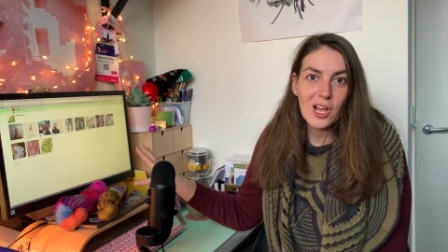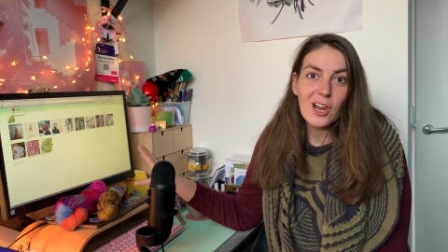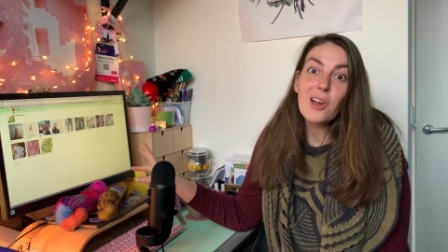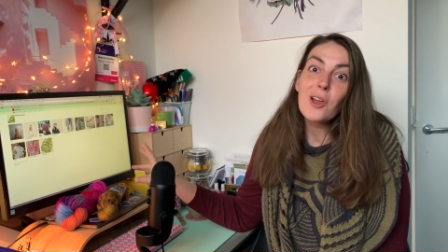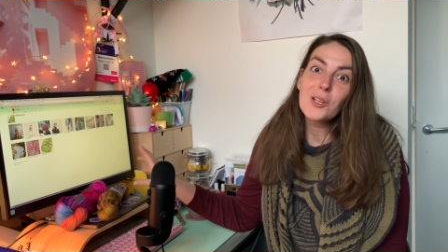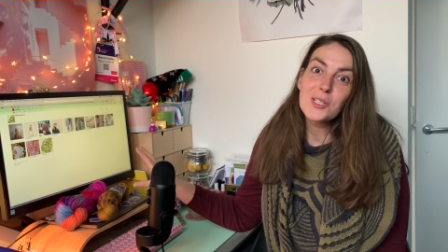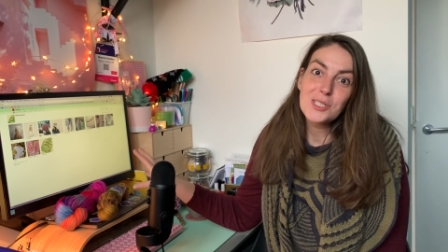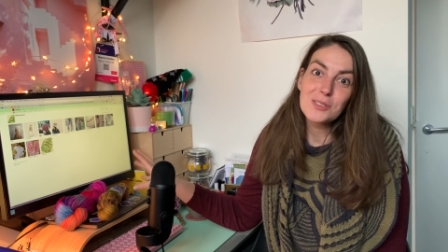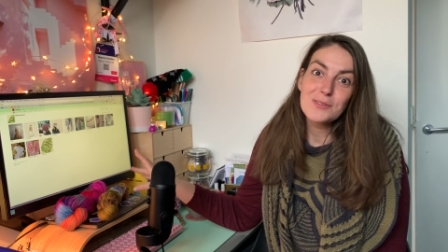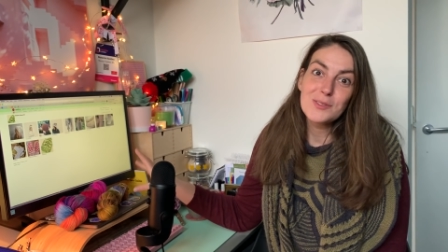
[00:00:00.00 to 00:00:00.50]
a
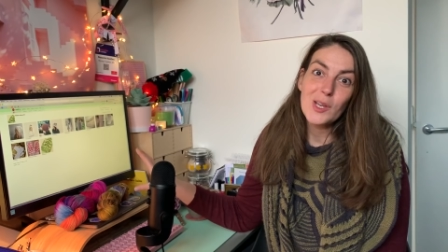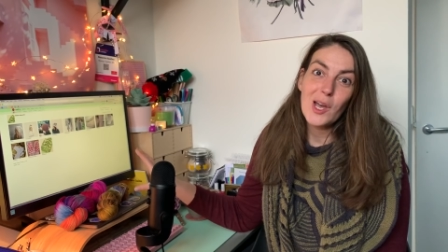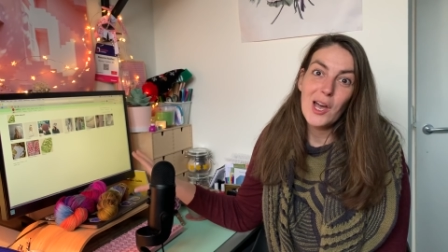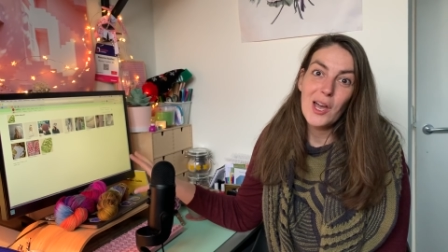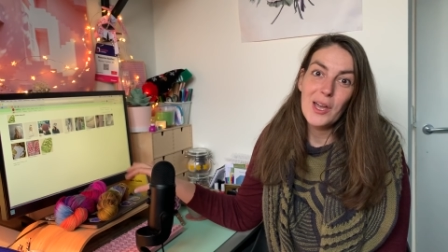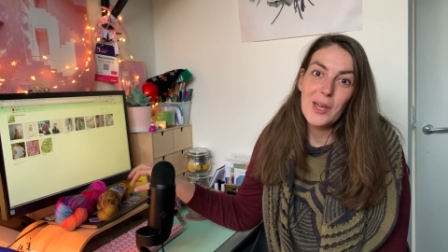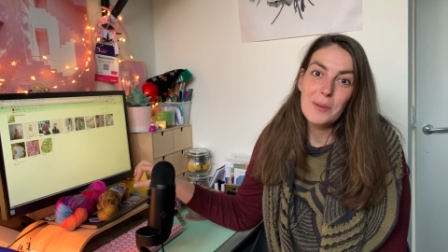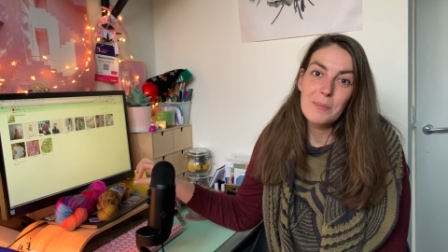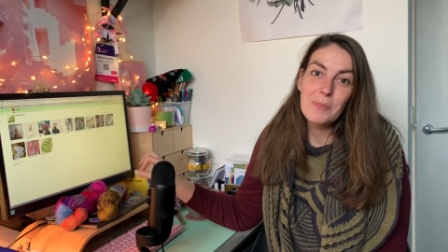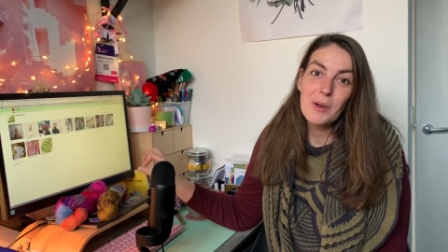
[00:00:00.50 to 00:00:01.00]
lot of
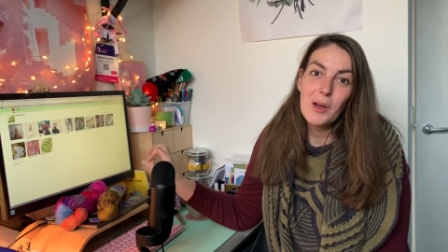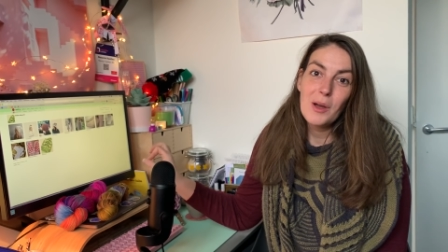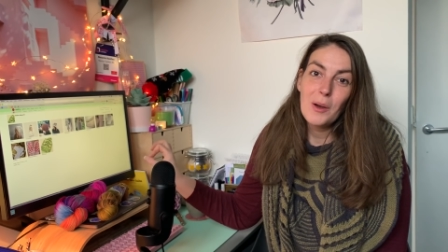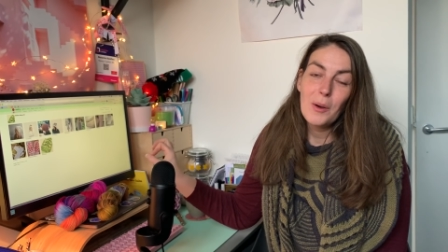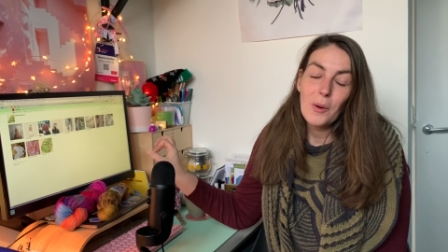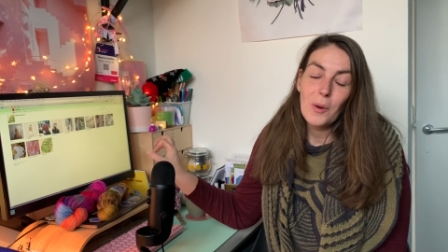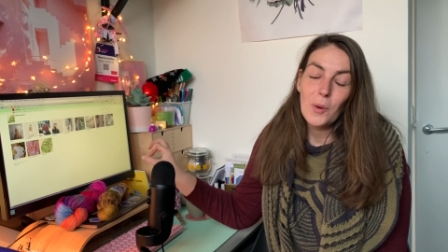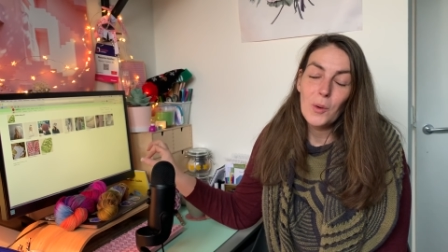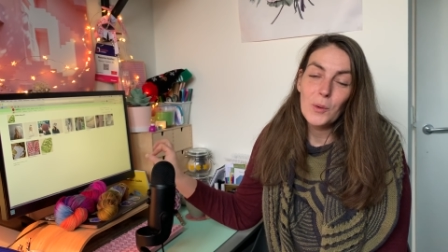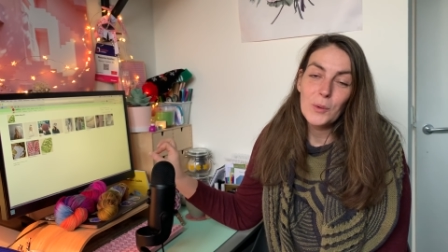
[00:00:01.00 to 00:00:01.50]
time
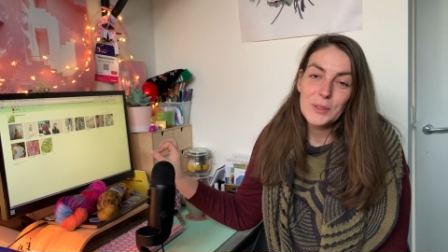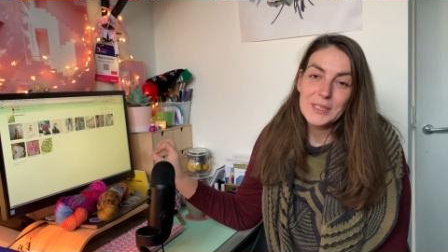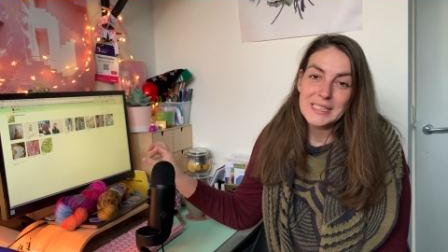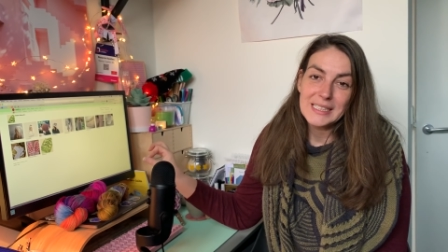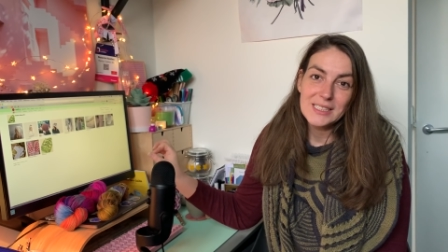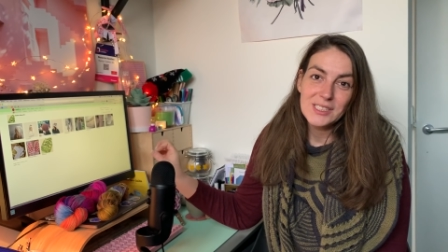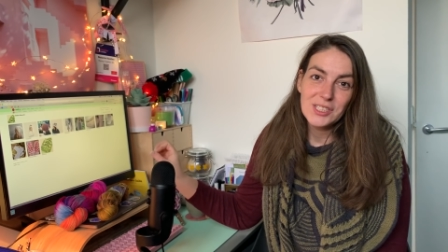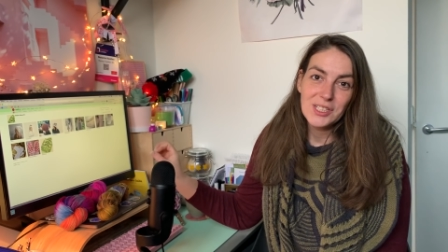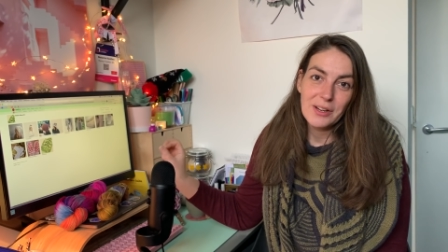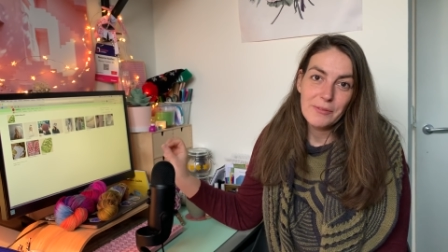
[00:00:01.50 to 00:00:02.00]
on
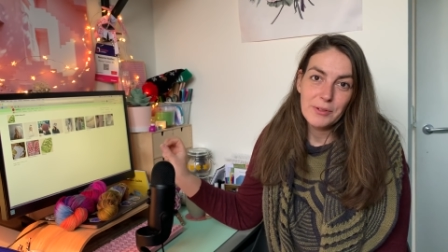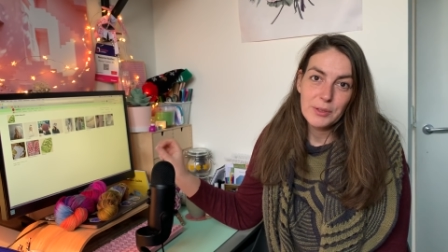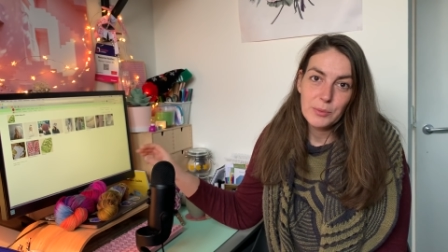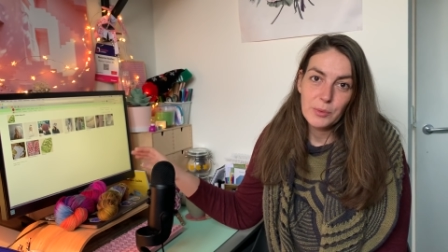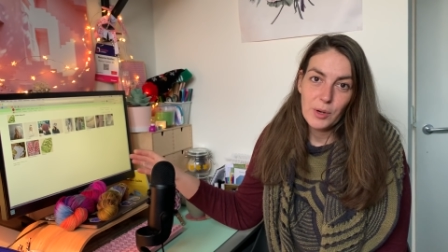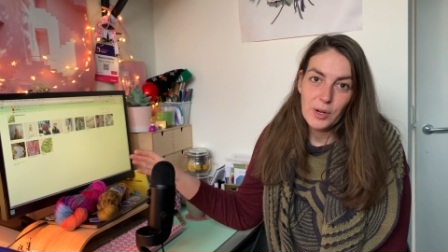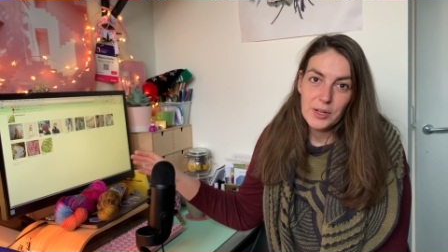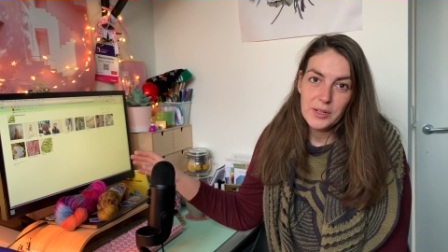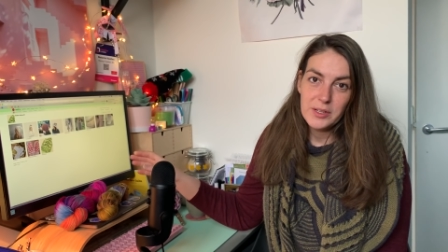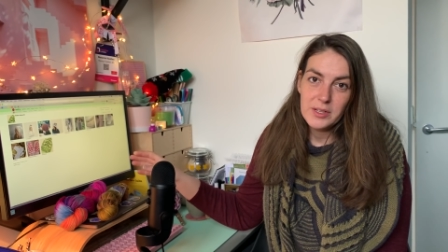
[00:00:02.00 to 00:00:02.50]
each and every
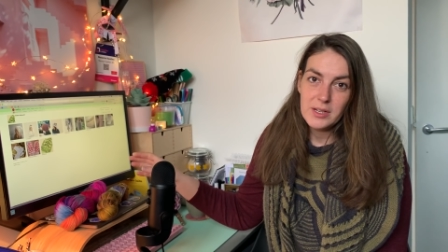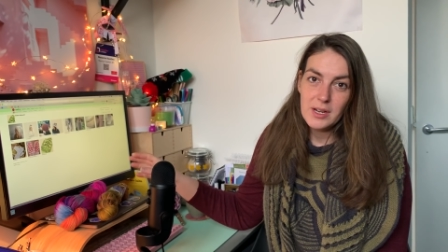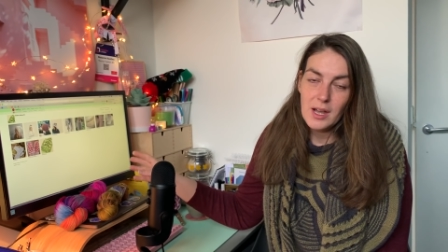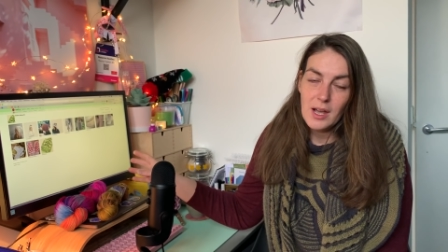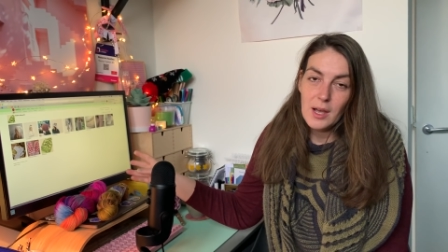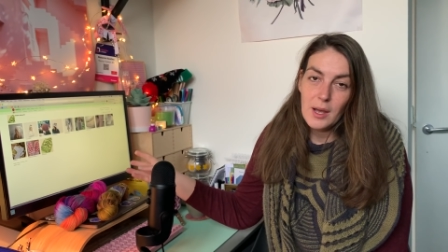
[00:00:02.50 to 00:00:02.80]
one,